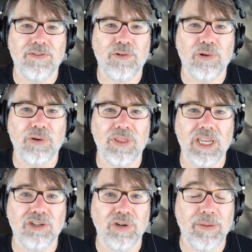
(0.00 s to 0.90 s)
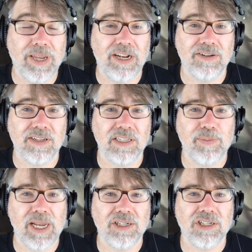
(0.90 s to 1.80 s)
for the Dream Eaters
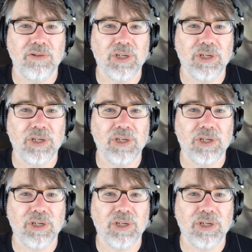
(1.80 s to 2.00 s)
expansion,